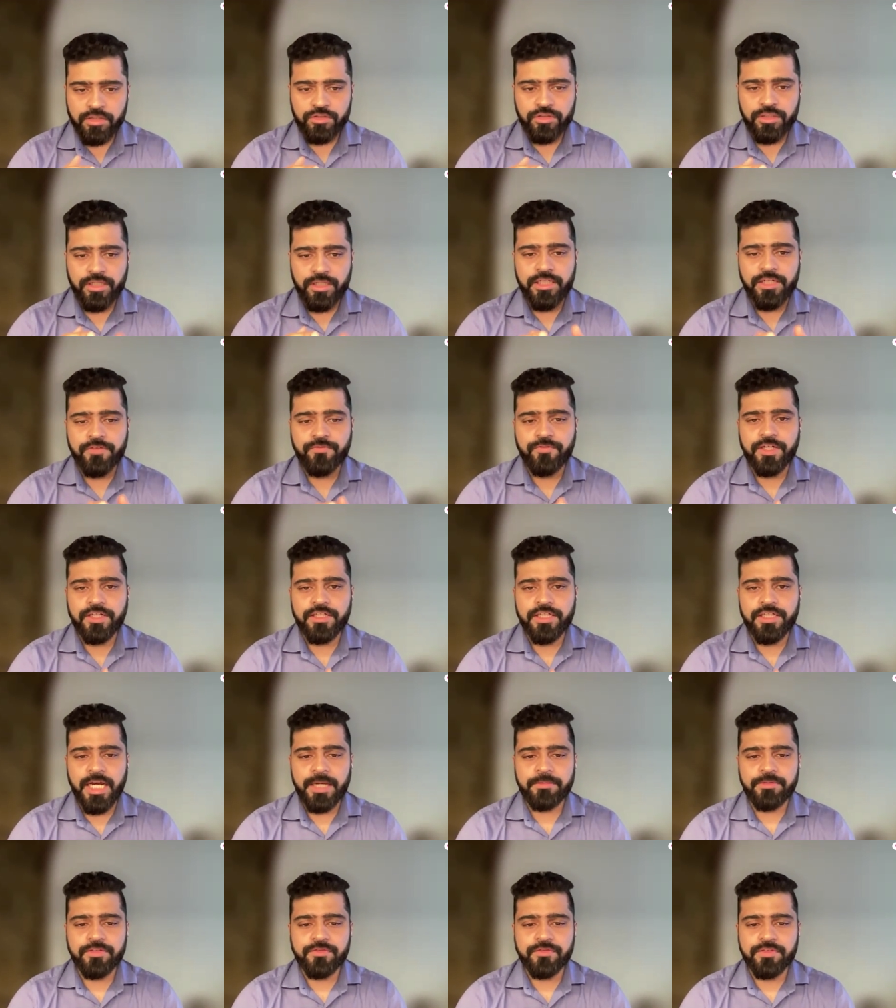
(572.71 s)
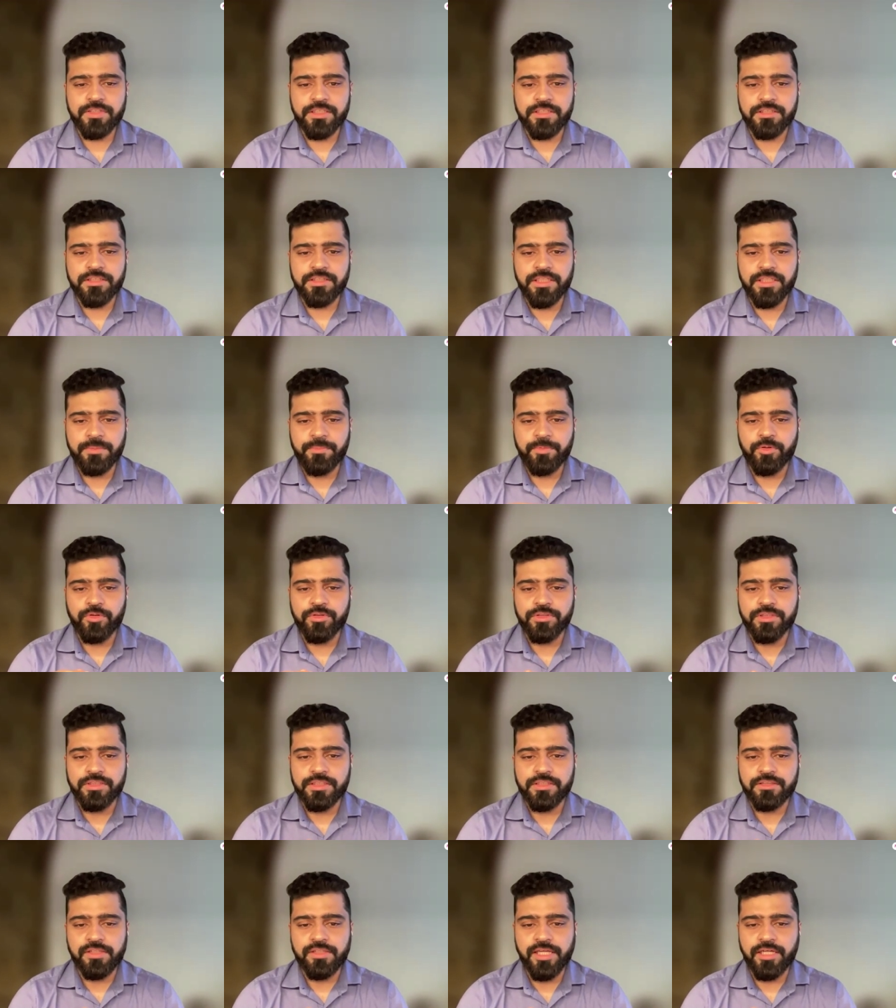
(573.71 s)
So there are different types of surgery,
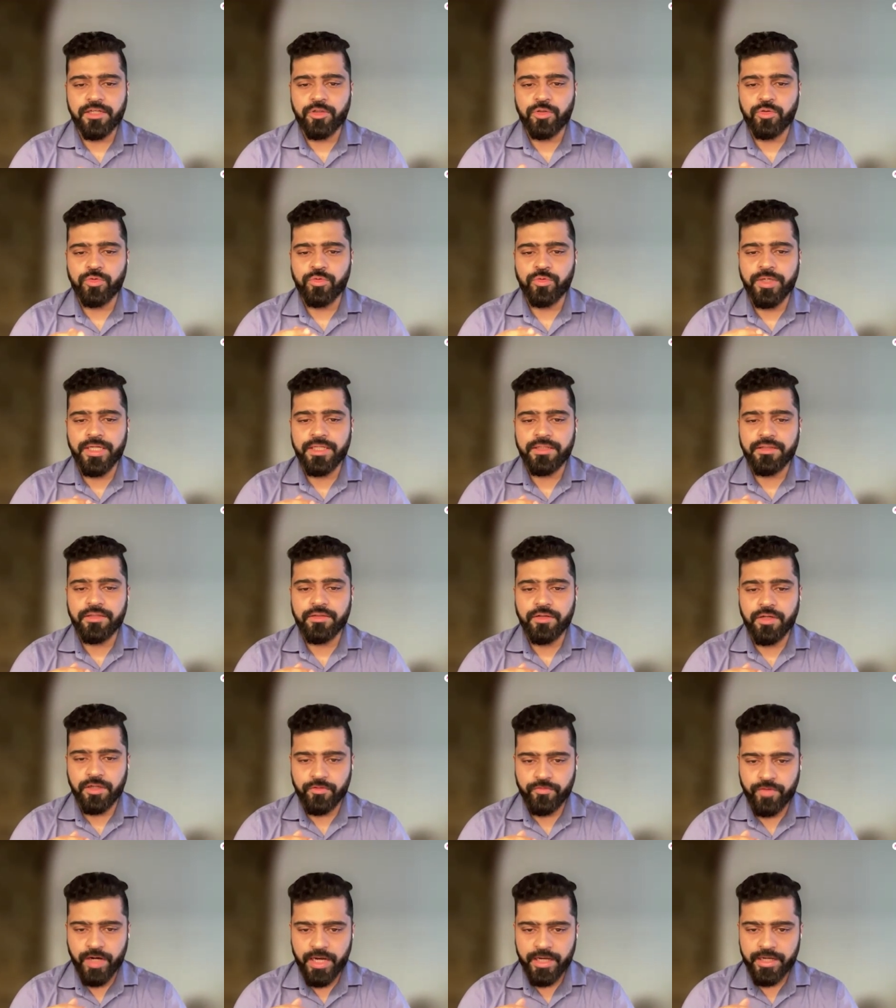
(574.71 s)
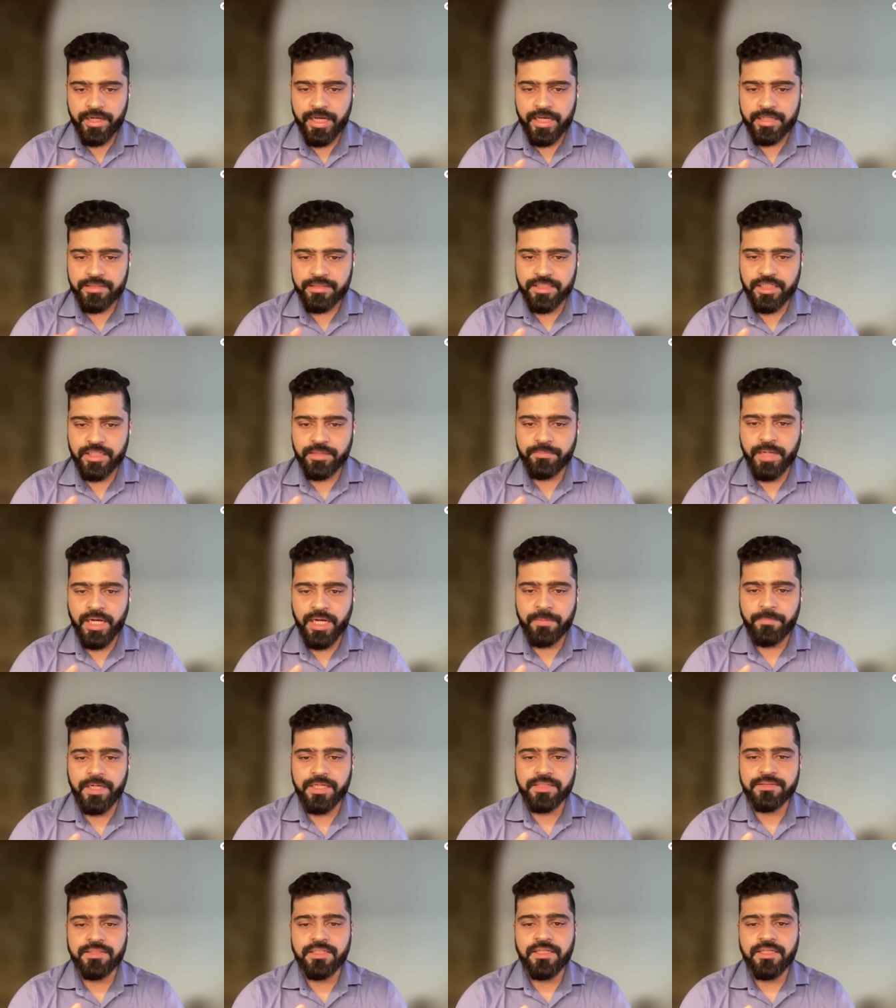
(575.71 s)
procedures like Roux-en, Y gastric
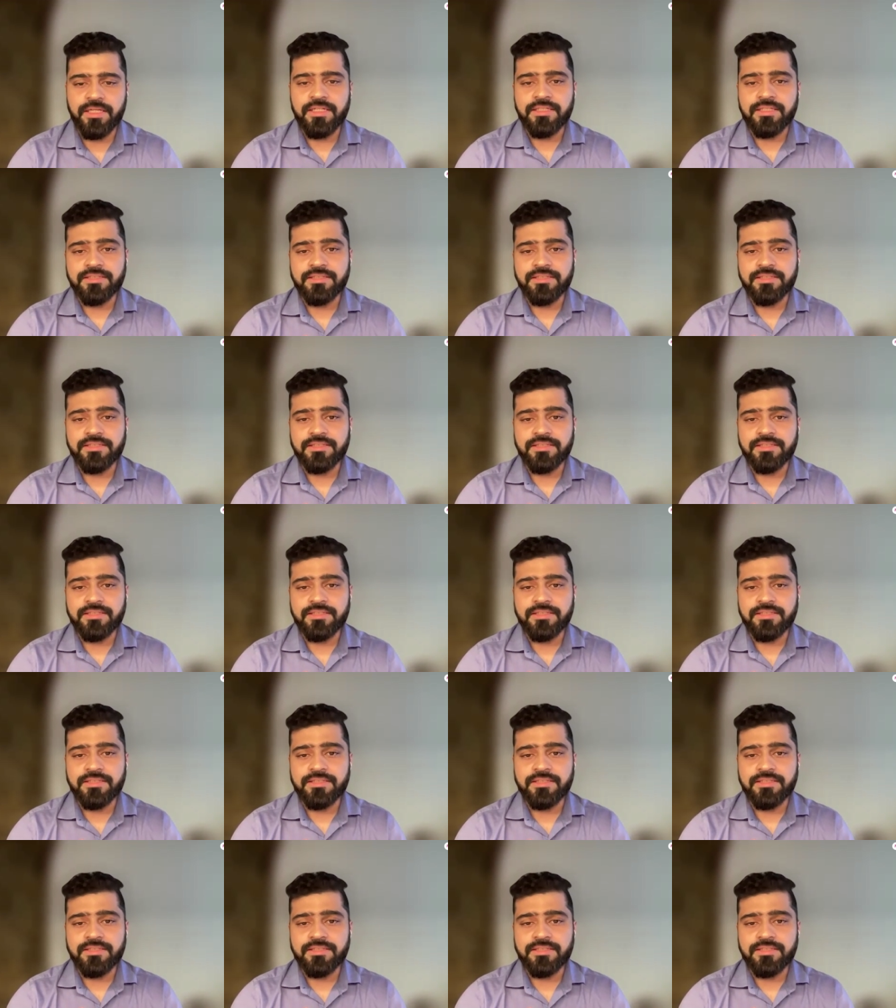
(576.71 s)
bypass,